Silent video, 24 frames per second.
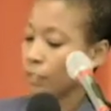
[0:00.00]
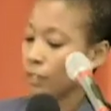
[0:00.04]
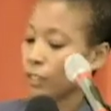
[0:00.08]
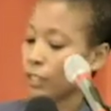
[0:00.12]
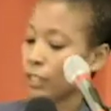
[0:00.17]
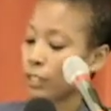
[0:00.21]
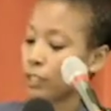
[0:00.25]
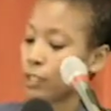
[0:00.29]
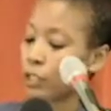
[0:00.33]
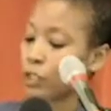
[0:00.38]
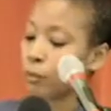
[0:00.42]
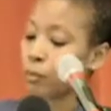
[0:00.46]

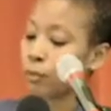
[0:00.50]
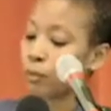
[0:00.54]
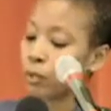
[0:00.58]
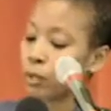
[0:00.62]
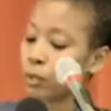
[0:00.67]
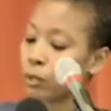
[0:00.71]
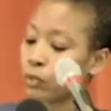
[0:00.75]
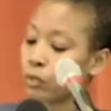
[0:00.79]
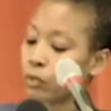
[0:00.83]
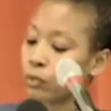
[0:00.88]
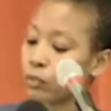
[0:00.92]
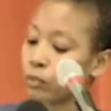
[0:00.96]
Then the
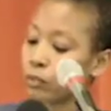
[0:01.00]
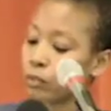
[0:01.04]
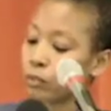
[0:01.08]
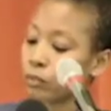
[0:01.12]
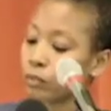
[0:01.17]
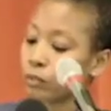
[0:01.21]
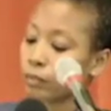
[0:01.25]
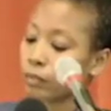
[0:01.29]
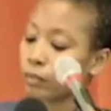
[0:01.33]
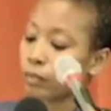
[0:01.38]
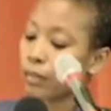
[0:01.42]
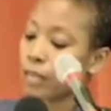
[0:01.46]
approach.
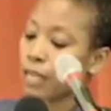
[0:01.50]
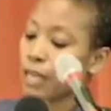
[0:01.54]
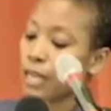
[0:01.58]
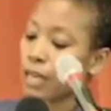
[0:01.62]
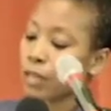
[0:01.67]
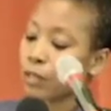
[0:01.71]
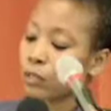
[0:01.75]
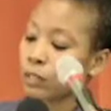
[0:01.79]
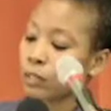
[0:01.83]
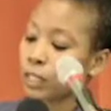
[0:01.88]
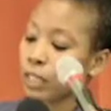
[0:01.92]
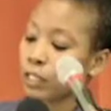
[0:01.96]

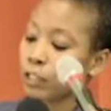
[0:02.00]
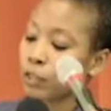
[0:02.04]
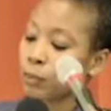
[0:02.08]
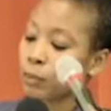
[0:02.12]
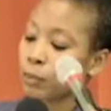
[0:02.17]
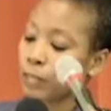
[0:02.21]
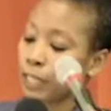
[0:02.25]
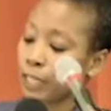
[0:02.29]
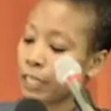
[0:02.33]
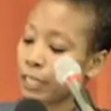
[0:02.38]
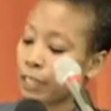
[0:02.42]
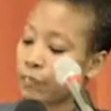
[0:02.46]
Outline a
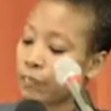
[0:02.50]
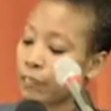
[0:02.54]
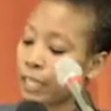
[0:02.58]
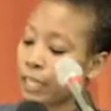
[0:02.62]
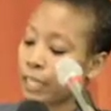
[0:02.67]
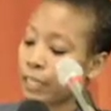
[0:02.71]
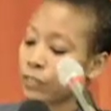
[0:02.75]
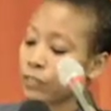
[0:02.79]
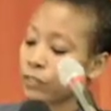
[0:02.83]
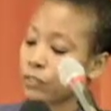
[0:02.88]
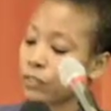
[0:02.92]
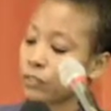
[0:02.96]
plan of
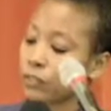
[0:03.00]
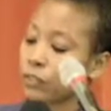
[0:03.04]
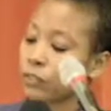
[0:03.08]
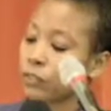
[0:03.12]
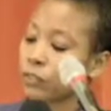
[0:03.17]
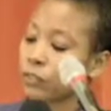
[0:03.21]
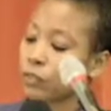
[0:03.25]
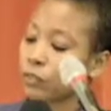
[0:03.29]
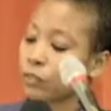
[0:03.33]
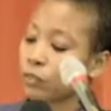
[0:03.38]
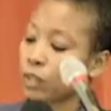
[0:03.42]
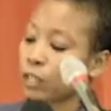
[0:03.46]
action that
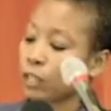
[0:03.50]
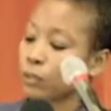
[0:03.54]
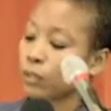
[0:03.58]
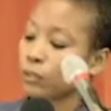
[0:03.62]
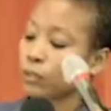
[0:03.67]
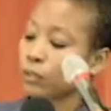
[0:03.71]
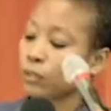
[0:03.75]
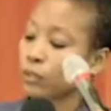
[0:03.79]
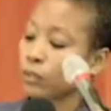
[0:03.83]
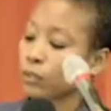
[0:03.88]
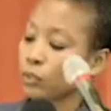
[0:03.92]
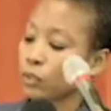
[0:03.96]
describes
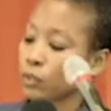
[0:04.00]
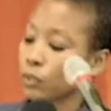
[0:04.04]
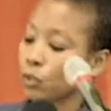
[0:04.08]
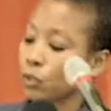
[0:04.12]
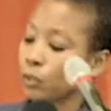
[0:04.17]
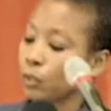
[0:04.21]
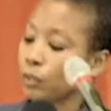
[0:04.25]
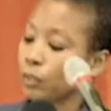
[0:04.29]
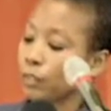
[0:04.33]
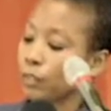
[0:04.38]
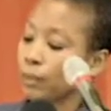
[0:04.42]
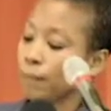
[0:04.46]
the
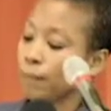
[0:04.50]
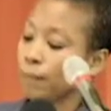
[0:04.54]
scope